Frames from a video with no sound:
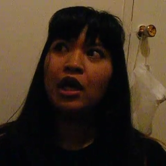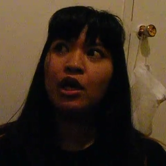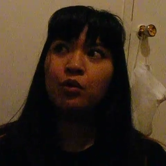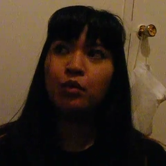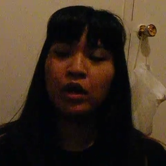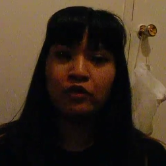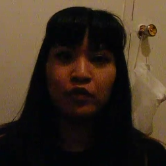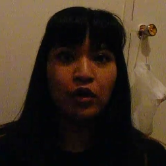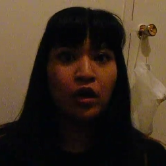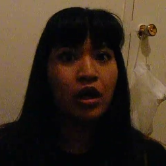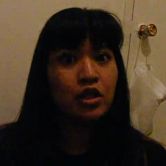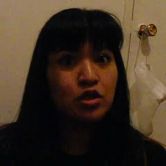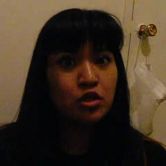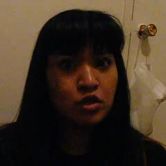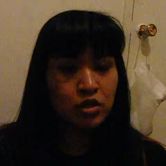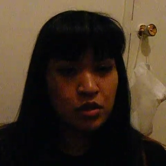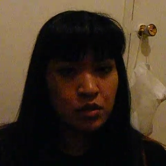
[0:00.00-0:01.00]
However, I
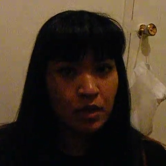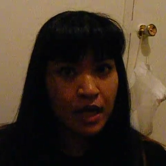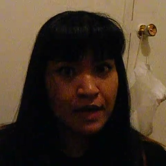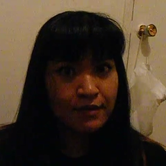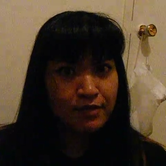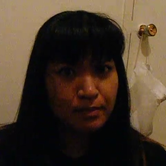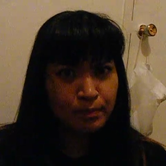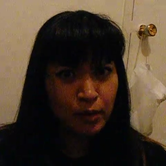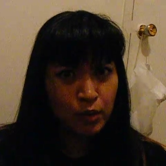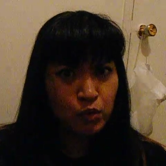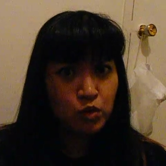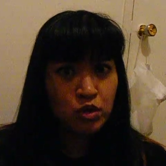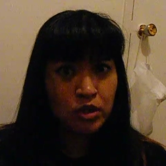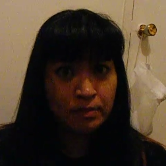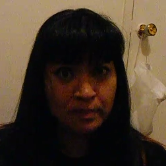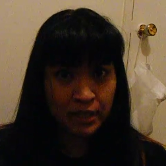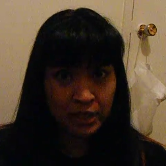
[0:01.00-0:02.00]
do have a bone
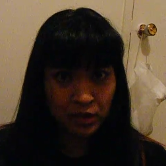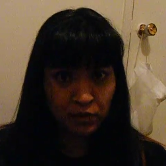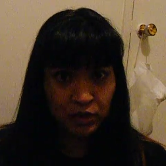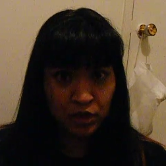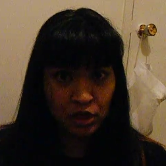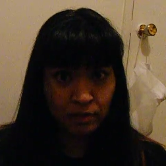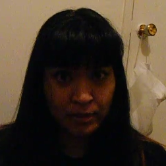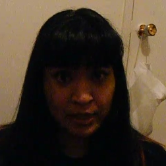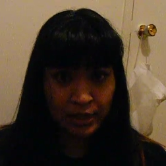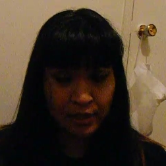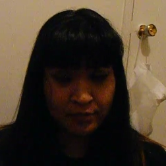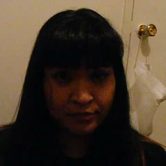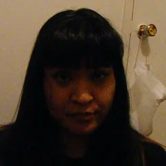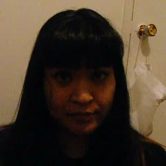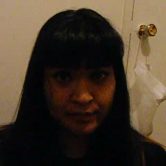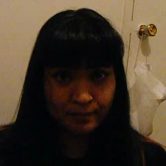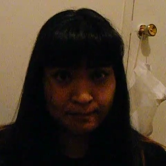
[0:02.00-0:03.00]
to pick with you, my
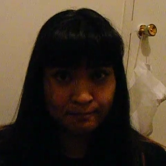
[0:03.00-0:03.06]
love.